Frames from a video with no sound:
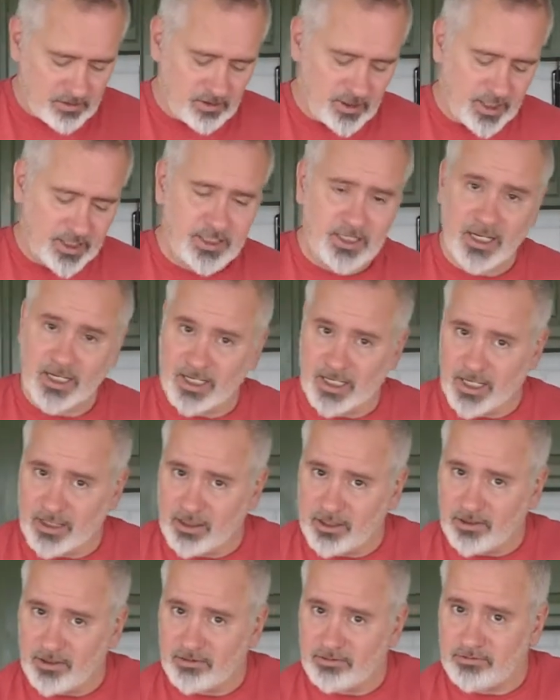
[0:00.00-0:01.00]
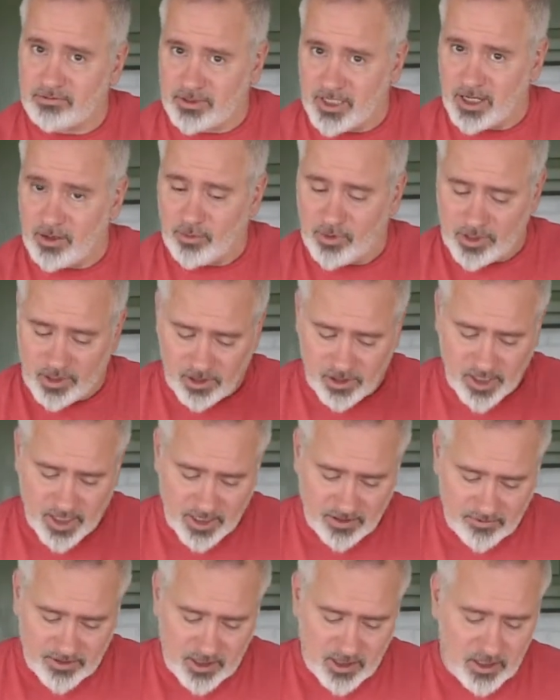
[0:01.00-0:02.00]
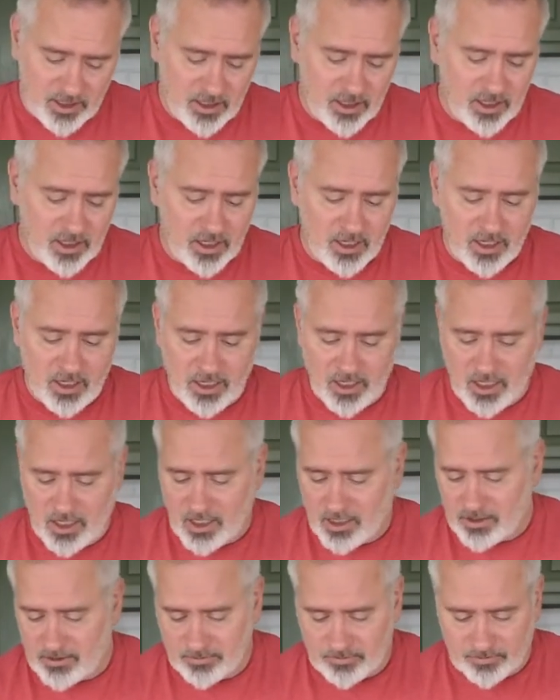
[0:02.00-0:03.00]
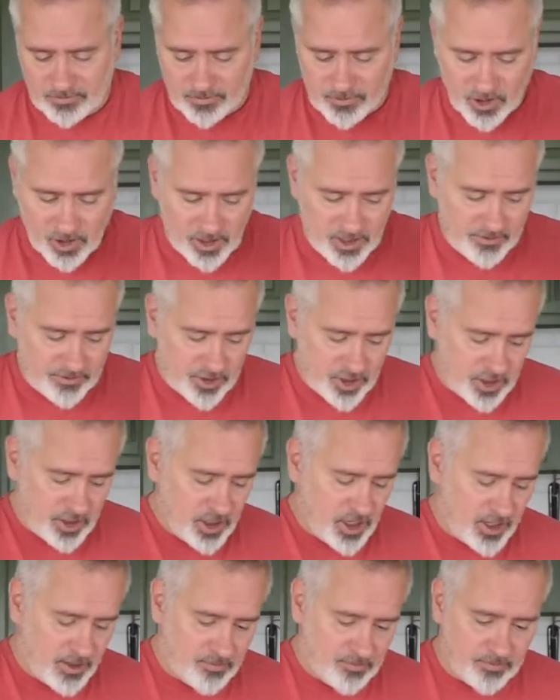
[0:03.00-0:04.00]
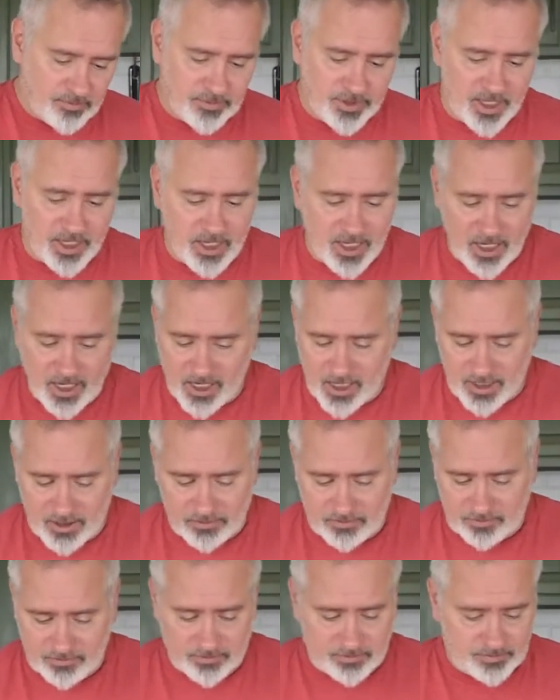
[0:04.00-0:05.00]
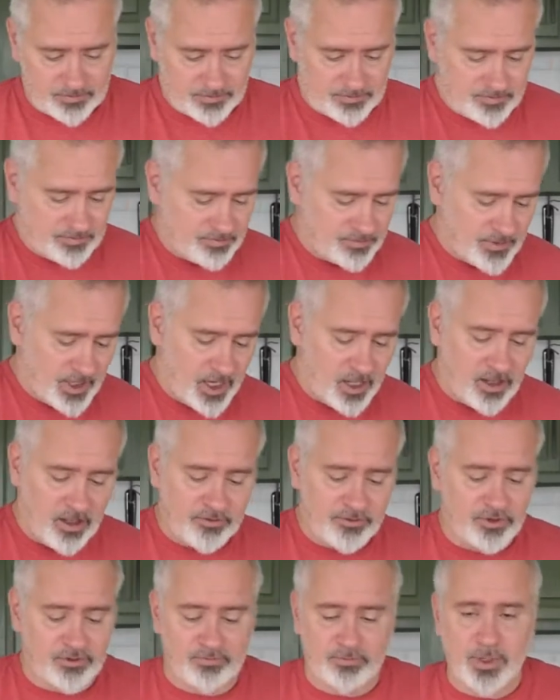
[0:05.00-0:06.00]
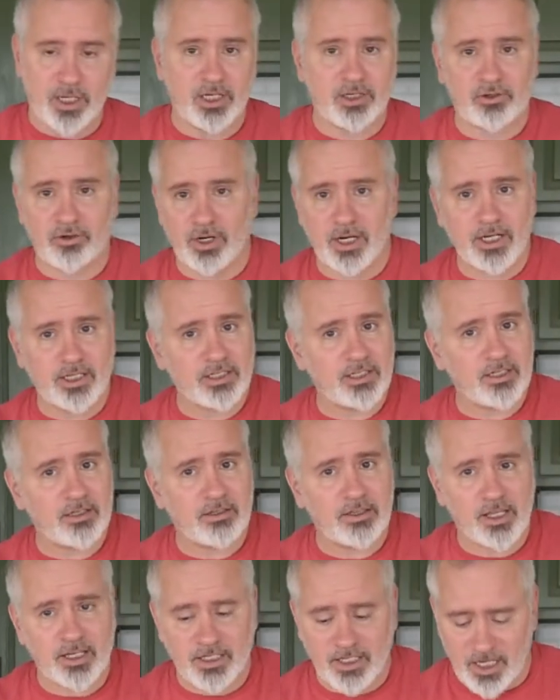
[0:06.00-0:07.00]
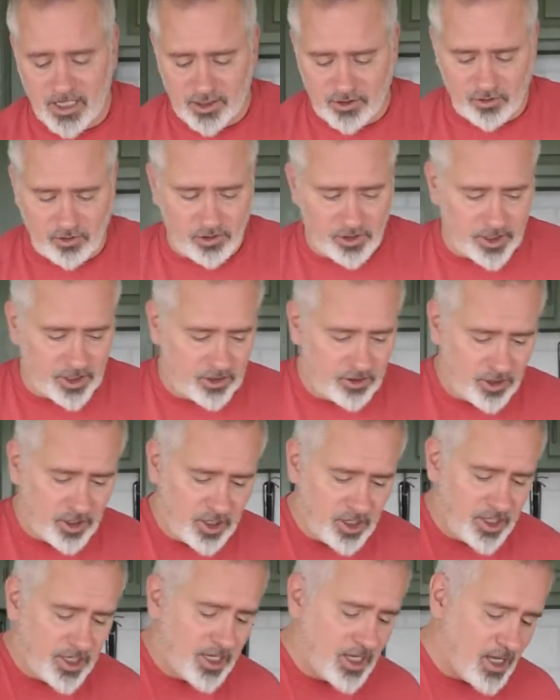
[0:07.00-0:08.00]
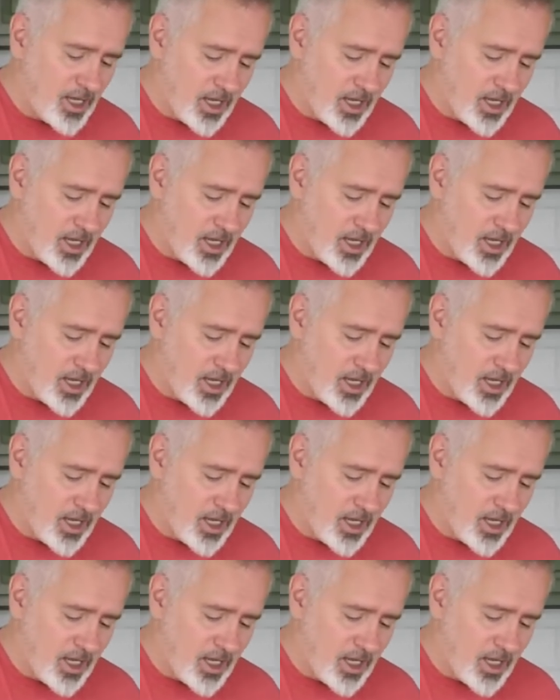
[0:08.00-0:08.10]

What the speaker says: like I said, get it with the leaves. The leaves are good. They I love beet greens. They taste really good.